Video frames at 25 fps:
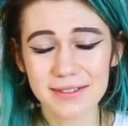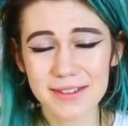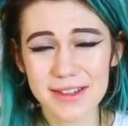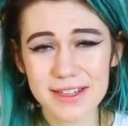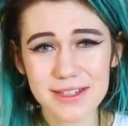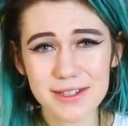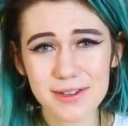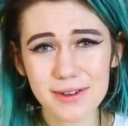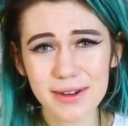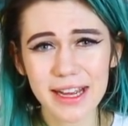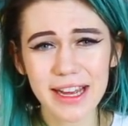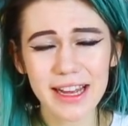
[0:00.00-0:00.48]
Is
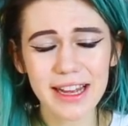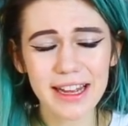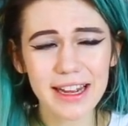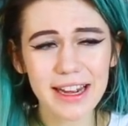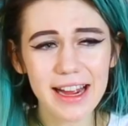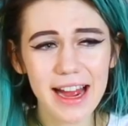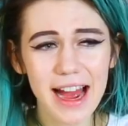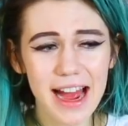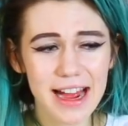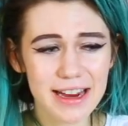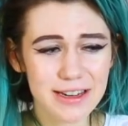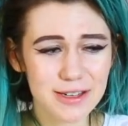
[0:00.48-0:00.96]
this
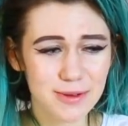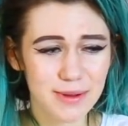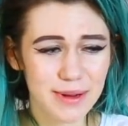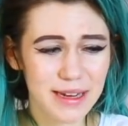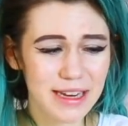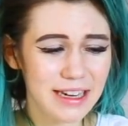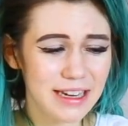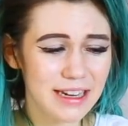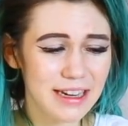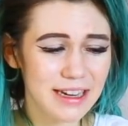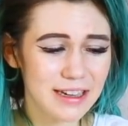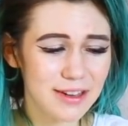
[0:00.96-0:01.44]
okay? I
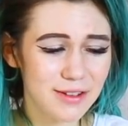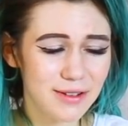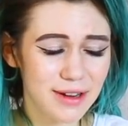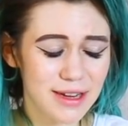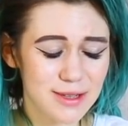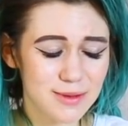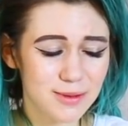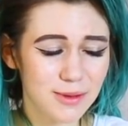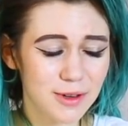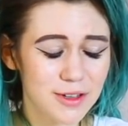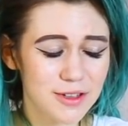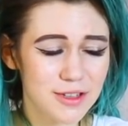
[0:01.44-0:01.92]
tweeted and you
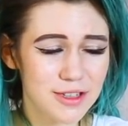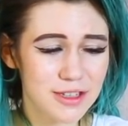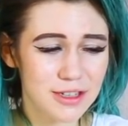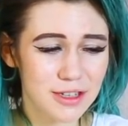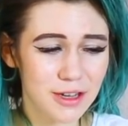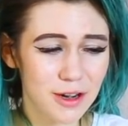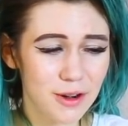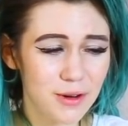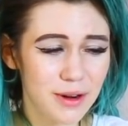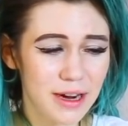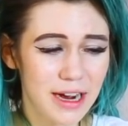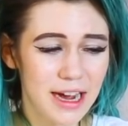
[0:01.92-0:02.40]
guys were all
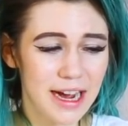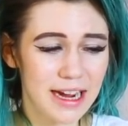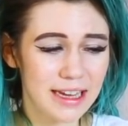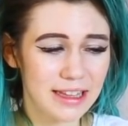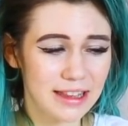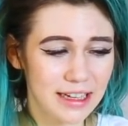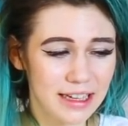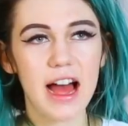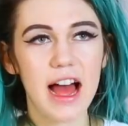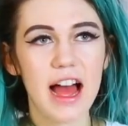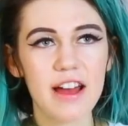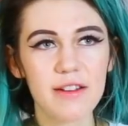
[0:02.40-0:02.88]
so kind.
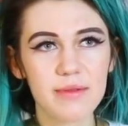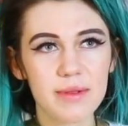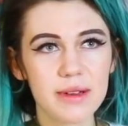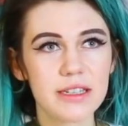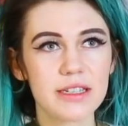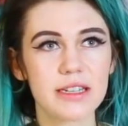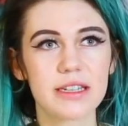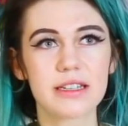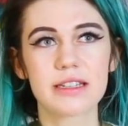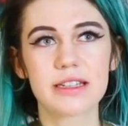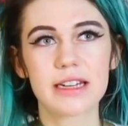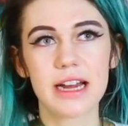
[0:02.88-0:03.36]
Like I've
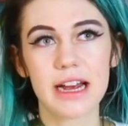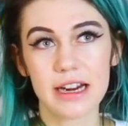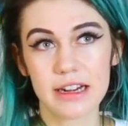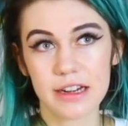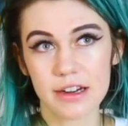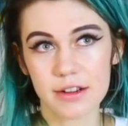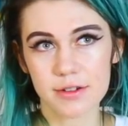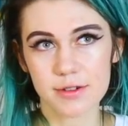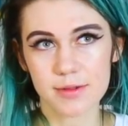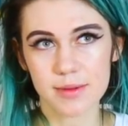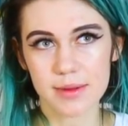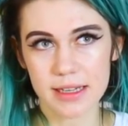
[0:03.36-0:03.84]
been
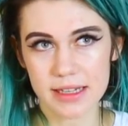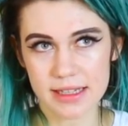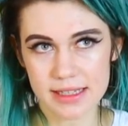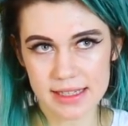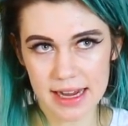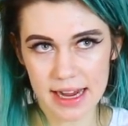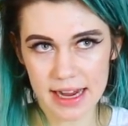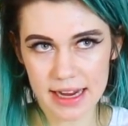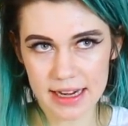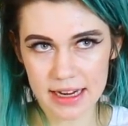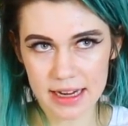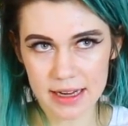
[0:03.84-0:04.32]
diagnosed with
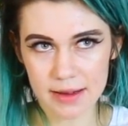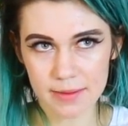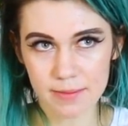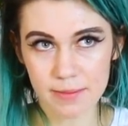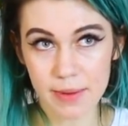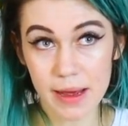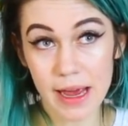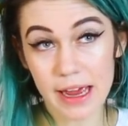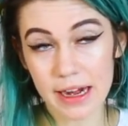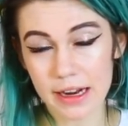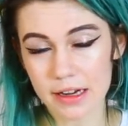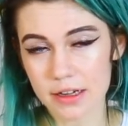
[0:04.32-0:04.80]
anxiety,
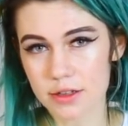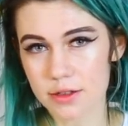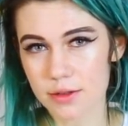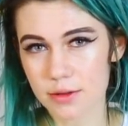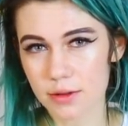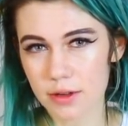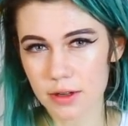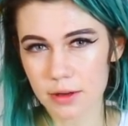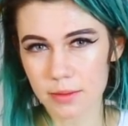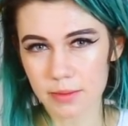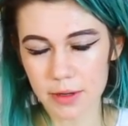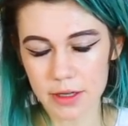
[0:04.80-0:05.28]
panic
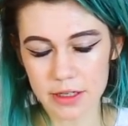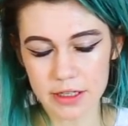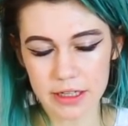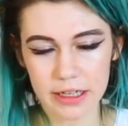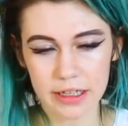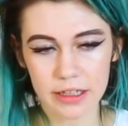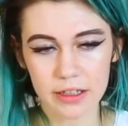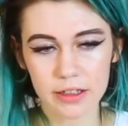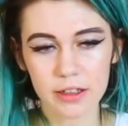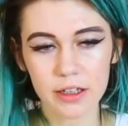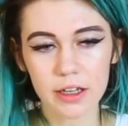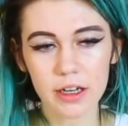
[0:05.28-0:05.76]
disorder in
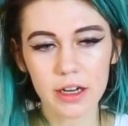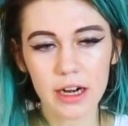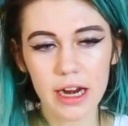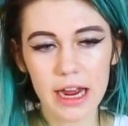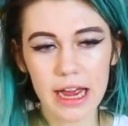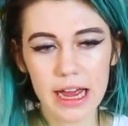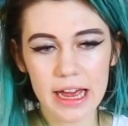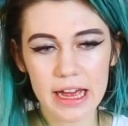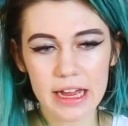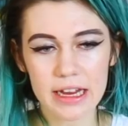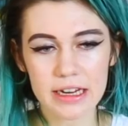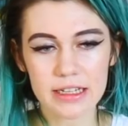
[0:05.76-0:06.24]
particular,
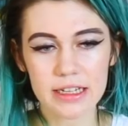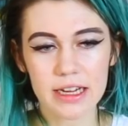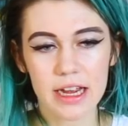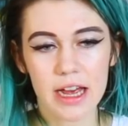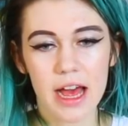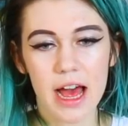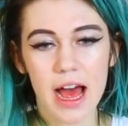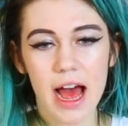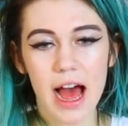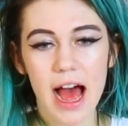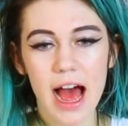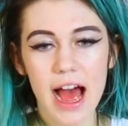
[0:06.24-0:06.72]
and
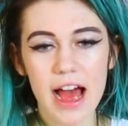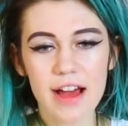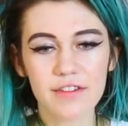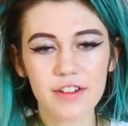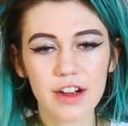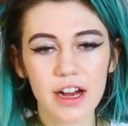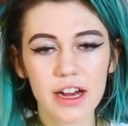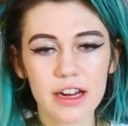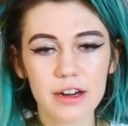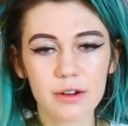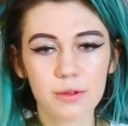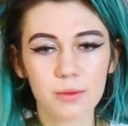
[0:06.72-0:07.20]
I've
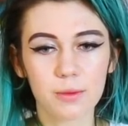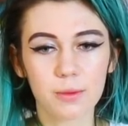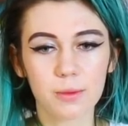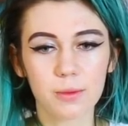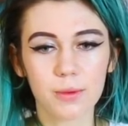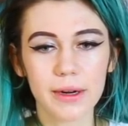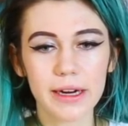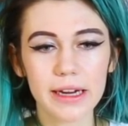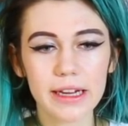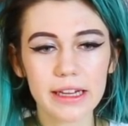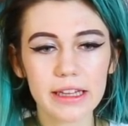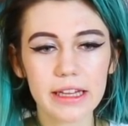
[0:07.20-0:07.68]
gotten a
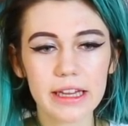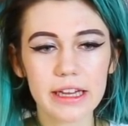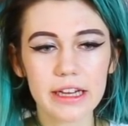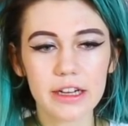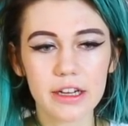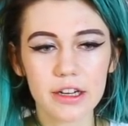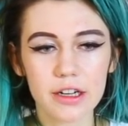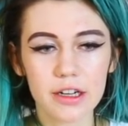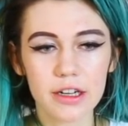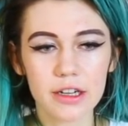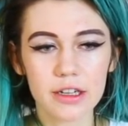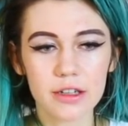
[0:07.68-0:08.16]
really
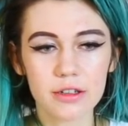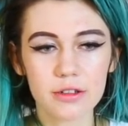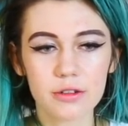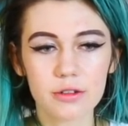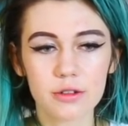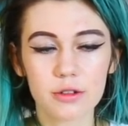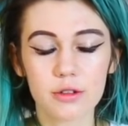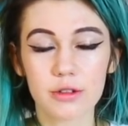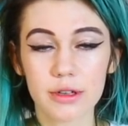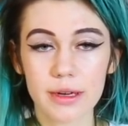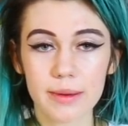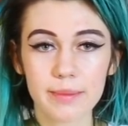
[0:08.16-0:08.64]
good
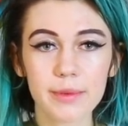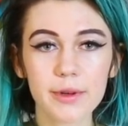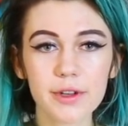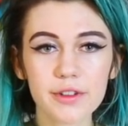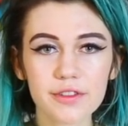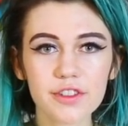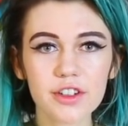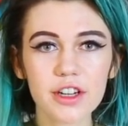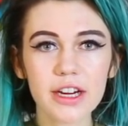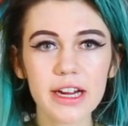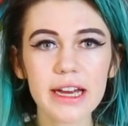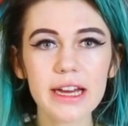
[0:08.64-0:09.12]
grip
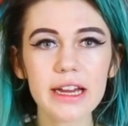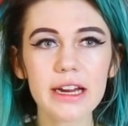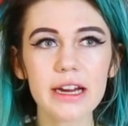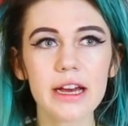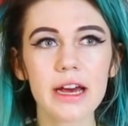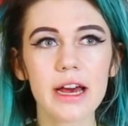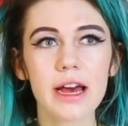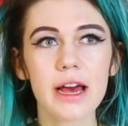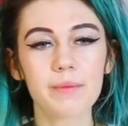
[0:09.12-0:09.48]
over it.